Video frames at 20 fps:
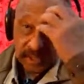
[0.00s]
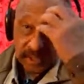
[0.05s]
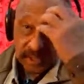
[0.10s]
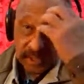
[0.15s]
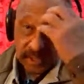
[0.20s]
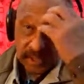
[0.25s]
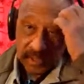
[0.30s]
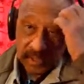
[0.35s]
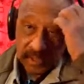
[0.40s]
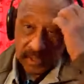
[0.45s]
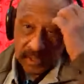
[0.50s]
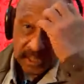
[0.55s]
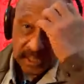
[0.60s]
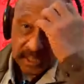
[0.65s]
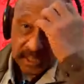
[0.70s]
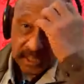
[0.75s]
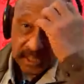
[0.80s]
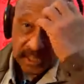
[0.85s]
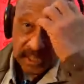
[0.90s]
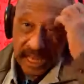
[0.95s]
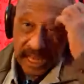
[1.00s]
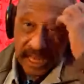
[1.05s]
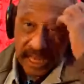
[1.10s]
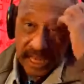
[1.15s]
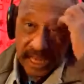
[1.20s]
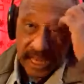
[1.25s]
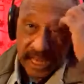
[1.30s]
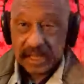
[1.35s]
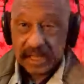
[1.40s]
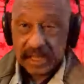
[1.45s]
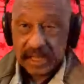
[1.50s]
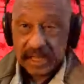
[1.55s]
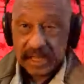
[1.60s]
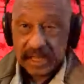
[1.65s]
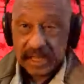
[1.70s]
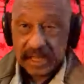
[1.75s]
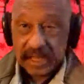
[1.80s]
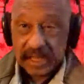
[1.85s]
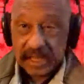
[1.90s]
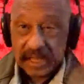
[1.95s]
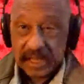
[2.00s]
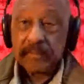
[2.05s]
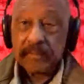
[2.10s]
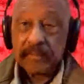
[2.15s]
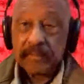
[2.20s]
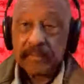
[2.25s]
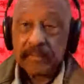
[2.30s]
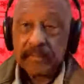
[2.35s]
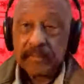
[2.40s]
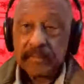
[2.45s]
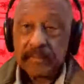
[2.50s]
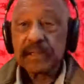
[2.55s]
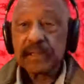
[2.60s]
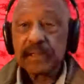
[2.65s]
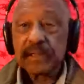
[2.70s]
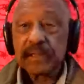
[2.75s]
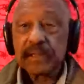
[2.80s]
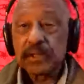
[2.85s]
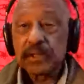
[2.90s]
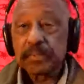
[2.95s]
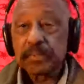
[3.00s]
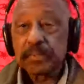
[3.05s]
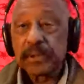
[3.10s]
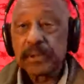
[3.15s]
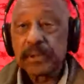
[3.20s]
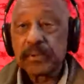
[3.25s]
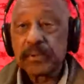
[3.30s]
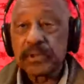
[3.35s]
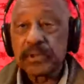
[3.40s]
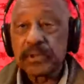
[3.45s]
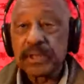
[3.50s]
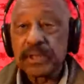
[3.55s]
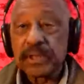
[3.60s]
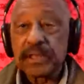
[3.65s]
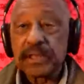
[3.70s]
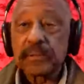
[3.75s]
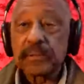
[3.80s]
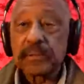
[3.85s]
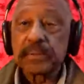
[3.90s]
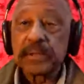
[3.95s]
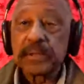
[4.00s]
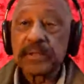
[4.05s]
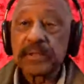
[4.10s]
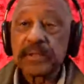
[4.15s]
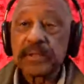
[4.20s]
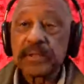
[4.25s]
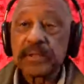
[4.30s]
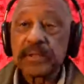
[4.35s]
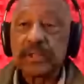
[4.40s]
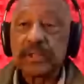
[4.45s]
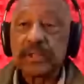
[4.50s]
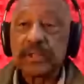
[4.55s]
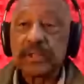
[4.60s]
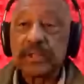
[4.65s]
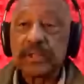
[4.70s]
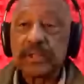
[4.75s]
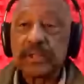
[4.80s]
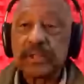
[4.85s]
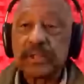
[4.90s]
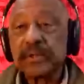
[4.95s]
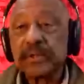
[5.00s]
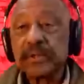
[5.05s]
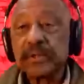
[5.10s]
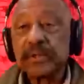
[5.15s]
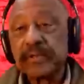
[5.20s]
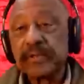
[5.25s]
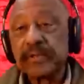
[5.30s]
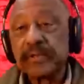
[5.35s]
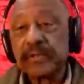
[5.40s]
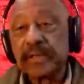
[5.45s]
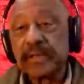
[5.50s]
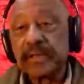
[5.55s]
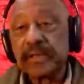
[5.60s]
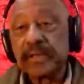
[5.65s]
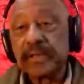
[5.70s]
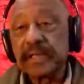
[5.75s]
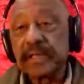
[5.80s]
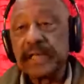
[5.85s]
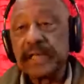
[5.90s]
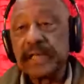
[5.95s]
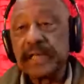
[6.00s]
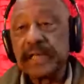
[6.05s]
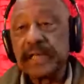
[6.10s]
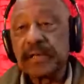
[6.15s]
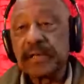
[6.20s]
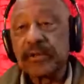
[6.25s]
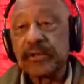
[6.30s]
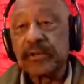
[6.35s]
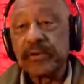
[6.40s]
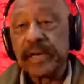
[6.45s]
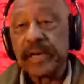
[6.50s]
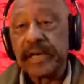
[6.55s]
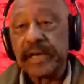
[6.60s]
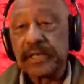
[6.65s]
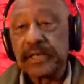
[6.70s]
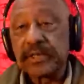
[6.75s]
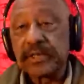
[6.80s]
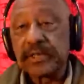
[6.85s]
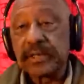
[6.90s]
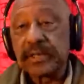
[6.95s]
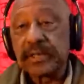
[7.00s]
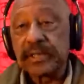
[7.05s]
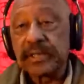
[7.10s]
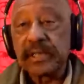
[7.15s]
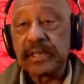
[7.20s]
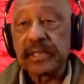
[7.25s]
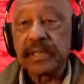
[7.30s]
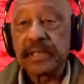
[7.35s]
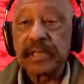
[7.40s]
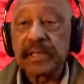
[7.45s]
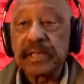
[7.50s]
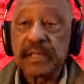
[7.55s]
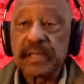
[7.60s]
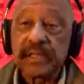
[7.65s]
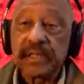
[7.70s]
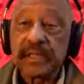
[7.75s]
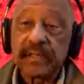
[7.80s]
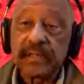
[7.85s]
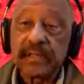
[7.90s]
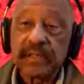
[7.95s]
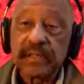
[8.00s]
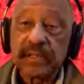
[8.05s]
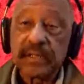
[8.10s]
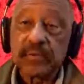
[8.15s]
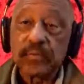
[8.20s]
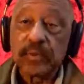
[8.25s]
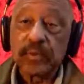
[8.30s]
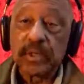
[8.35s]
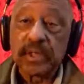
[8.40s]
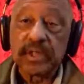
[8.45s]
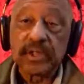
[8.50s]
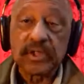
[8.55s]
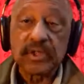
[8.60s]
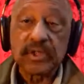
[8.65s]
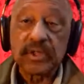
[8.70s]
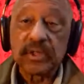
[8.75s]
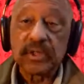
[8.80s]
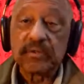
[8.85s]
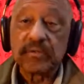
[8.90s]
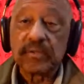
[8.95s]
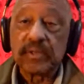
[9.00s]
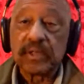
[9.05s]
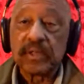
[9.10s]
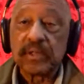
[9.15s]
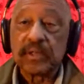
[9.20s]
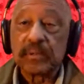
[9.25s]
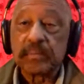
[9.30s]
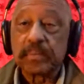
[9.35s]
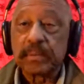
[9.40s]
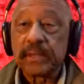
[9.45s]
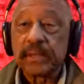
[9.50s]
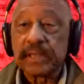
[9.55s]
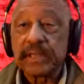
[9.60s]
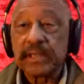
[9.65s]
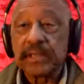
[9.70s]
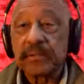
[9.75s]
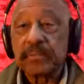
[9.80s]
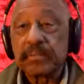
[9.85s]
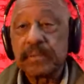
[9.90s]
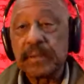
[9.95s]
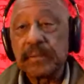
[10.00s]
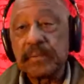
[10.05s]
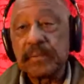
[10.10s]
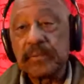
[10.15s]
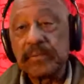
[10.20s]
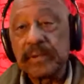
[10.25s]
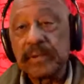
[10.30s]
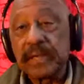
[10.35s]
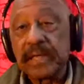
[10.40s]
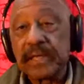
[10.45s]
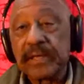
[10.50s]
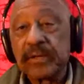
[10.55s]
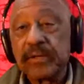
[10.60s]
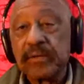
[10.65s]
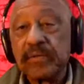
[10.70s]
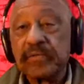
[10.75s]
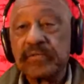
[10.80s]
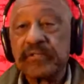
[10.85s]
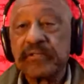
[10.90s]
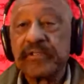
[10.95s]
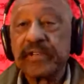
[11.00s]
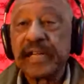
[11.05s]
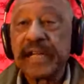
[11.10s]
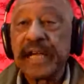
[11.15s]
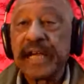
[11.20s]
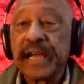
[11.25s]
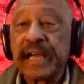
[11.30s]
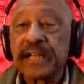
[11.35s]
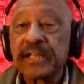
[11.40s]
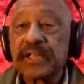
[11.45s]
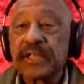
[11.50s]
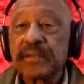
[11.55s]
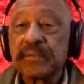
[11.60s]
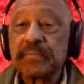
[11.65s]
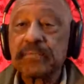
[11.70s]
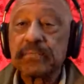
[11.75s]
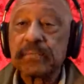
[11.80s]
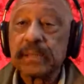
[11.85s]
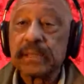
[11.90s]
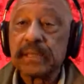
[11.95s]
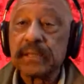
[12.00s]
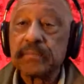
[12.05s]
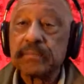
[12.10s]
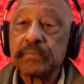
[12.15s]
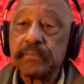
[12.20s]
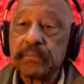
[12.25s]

they will get scant time. Now, let's suppose that the person that pulled the trigger had gotten threats, and it was to the wrong place. Maybe we got an overreaction, but